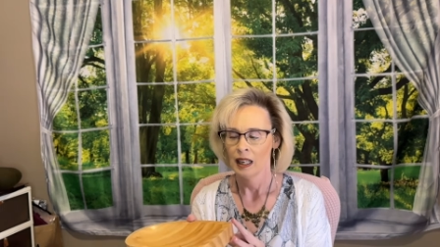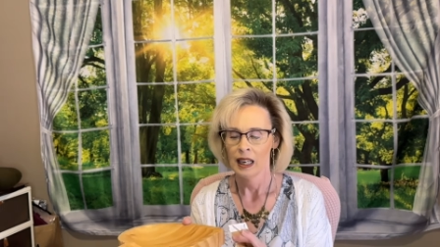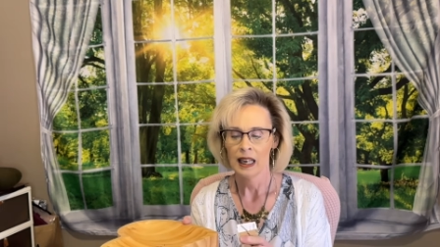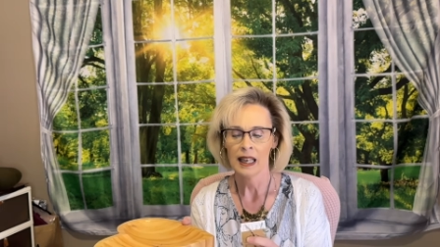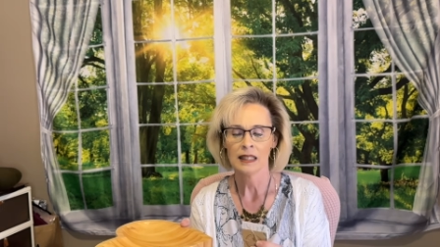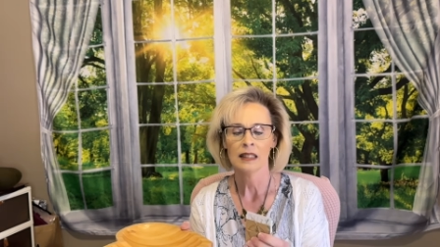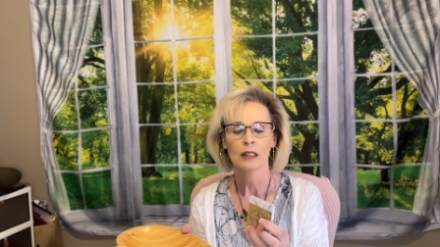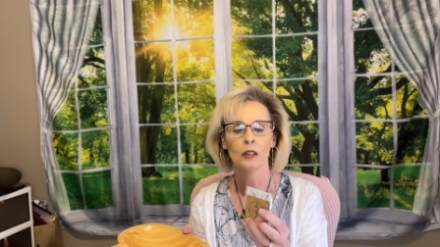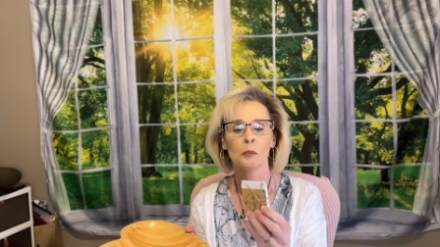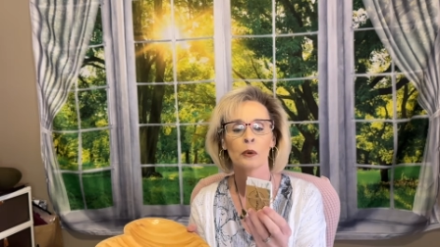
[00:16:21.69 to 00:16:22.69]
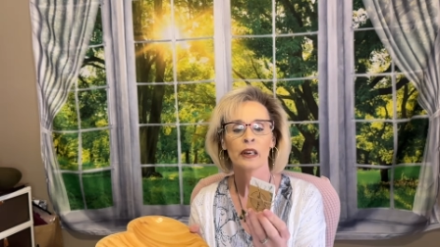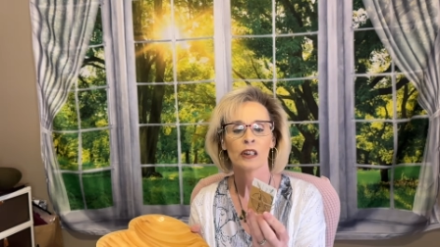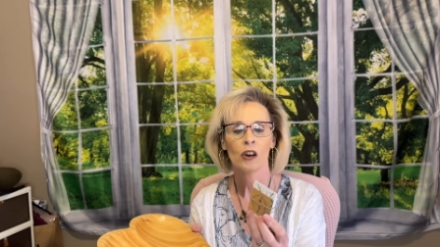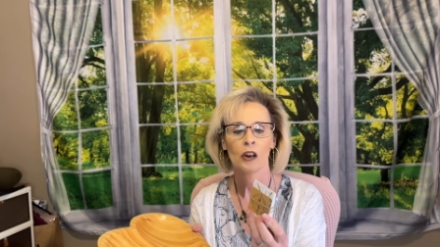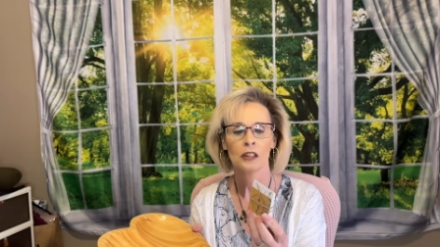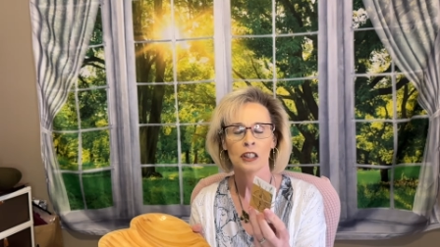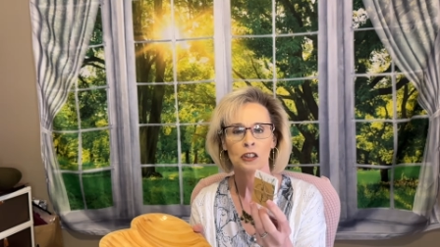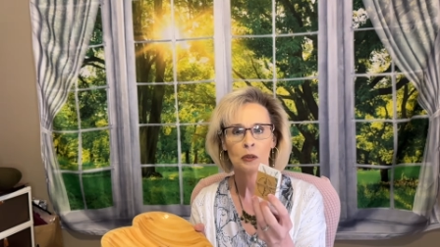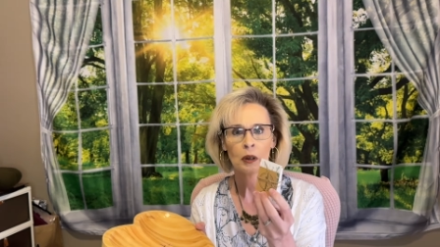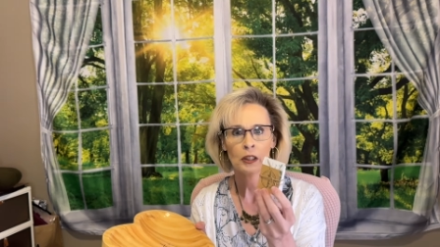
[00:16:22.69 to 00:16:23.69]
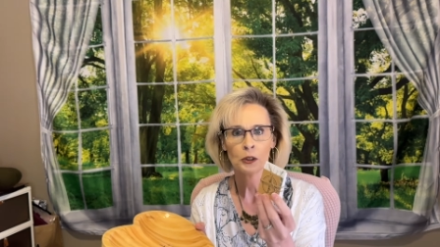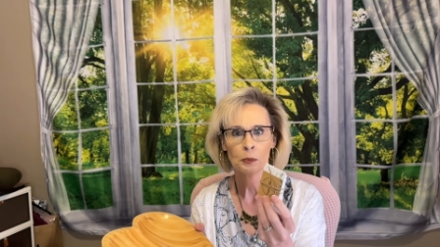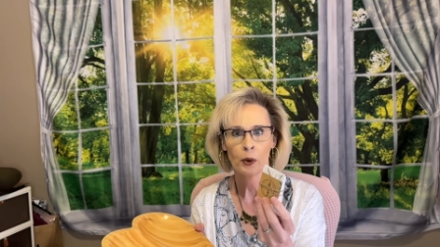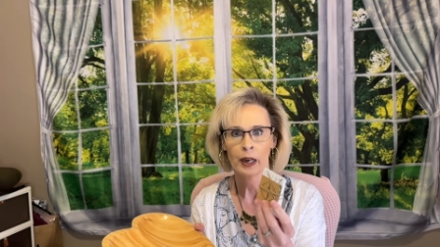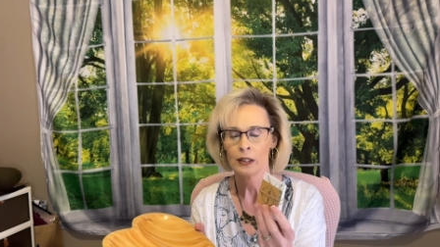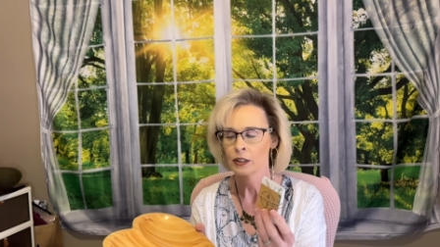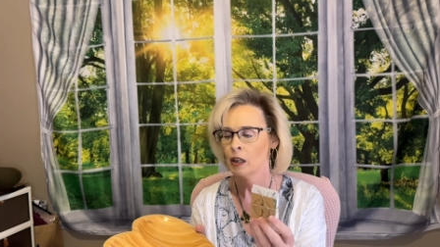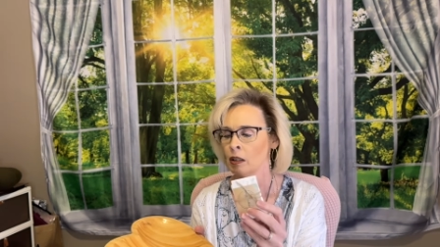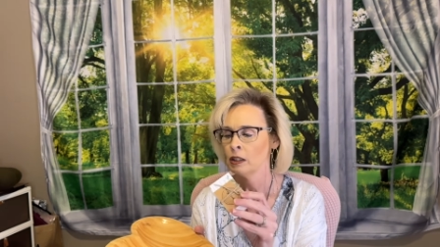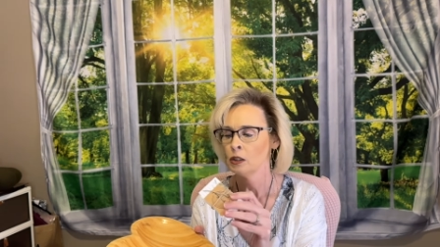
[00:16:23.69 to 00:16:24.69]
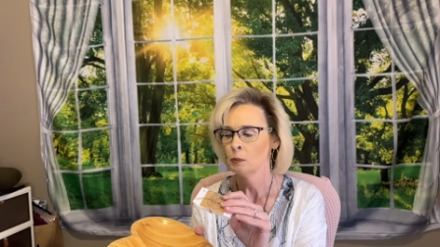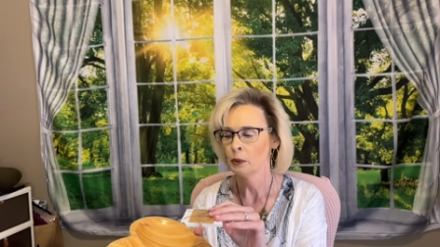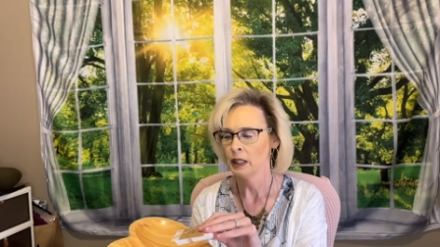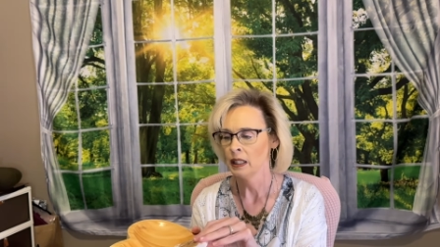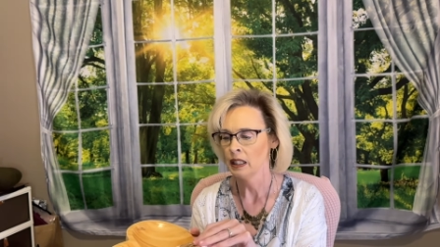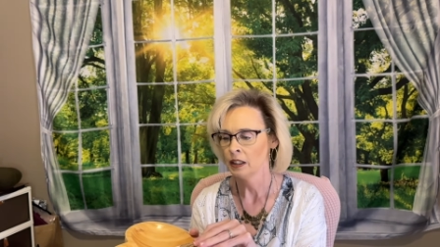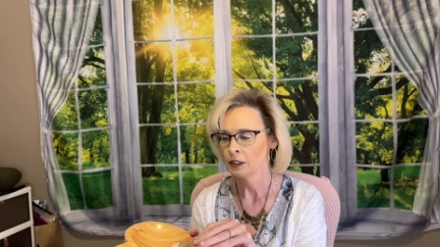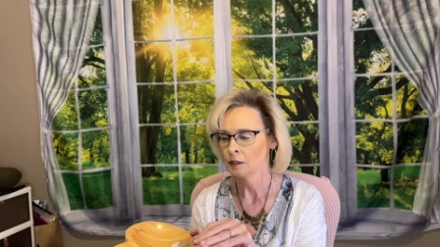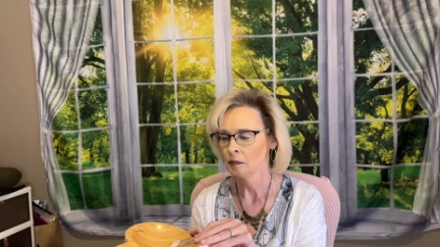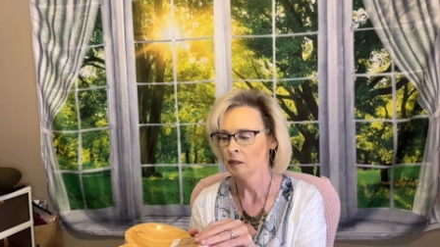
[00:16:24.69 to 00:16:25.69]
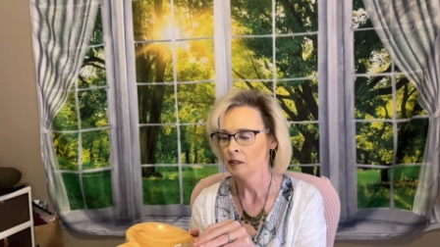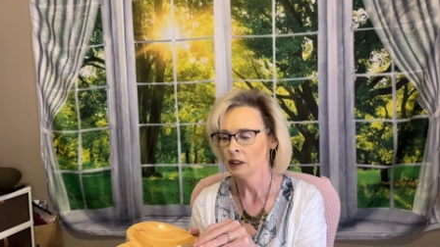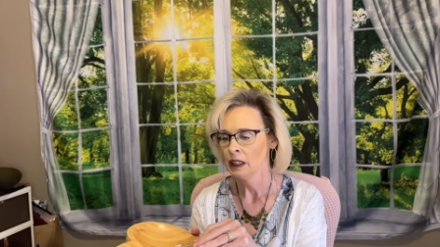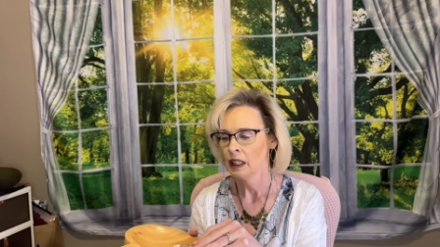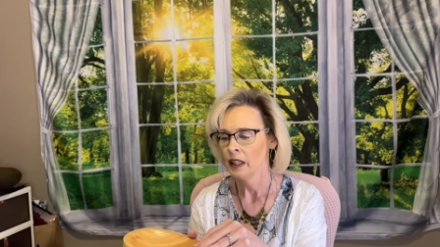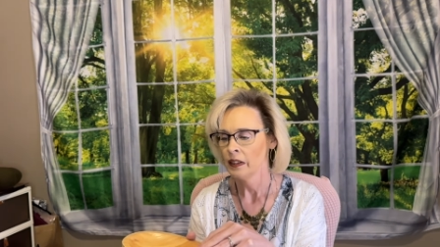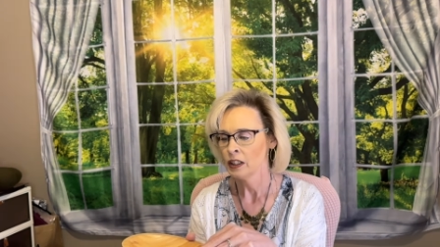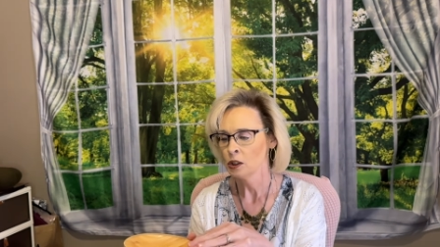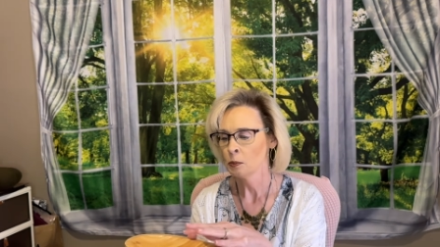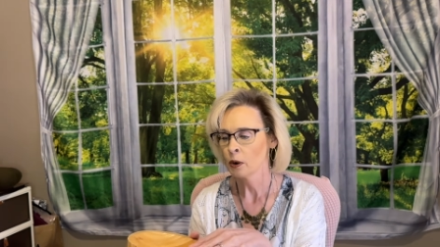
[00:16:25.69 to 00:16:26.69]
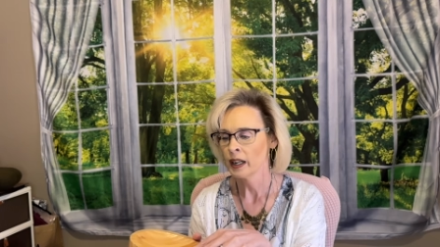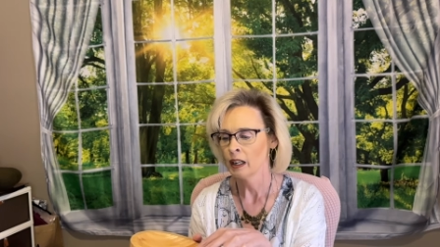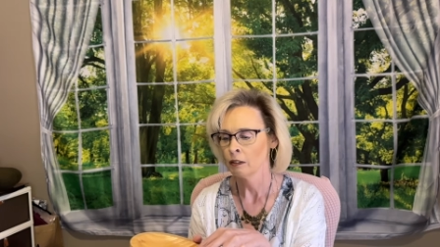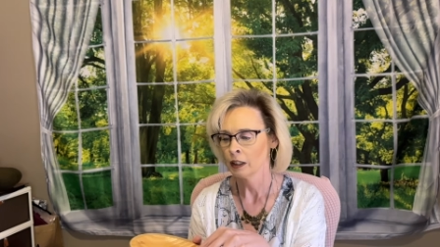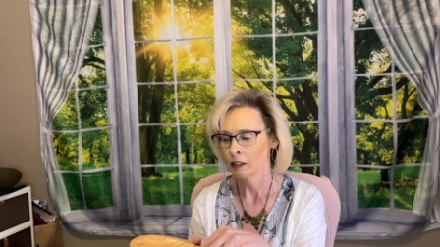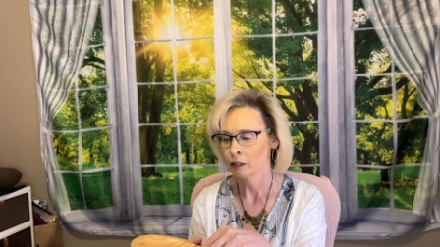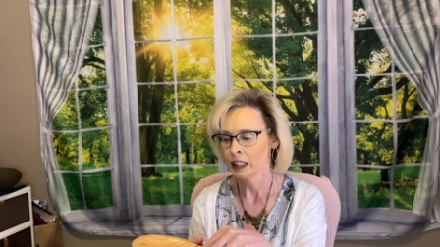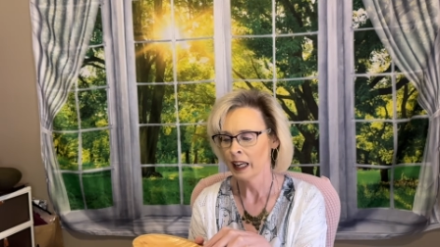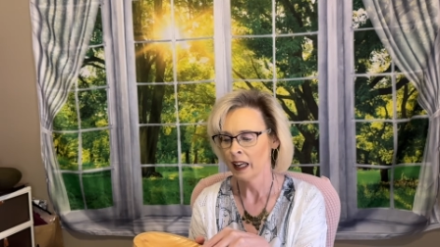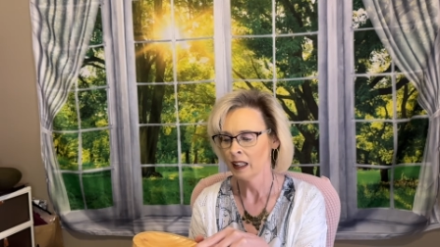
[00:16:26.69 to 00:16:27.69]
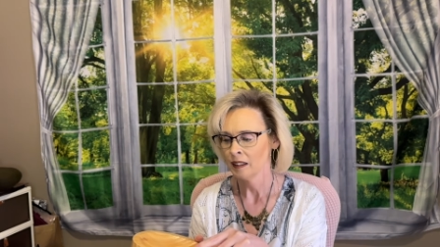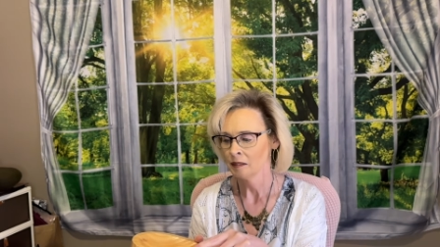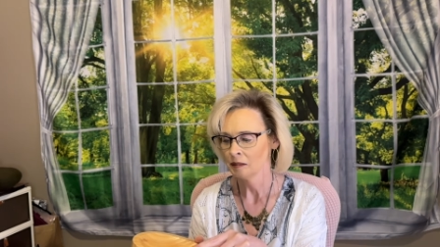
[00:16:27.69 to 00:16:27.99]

It has these little prayer cards that you write your prayers on and you put in here that you pray over every day.